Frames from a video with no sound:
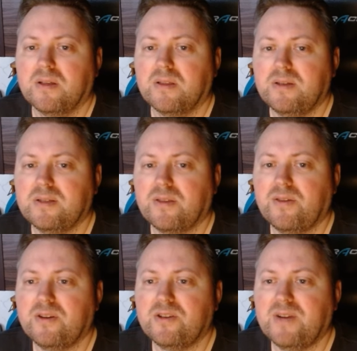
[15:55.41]
these
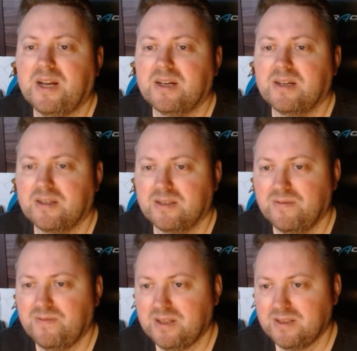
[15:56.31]
third rank
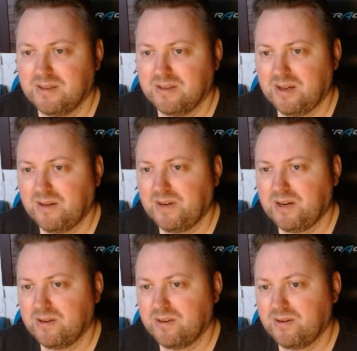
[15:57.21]
defenses, yeah,
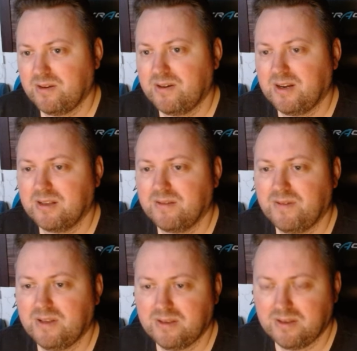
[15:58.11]
various third rank
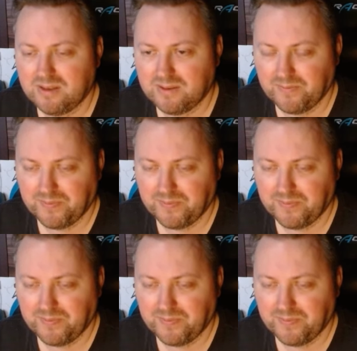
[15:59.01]
defenses.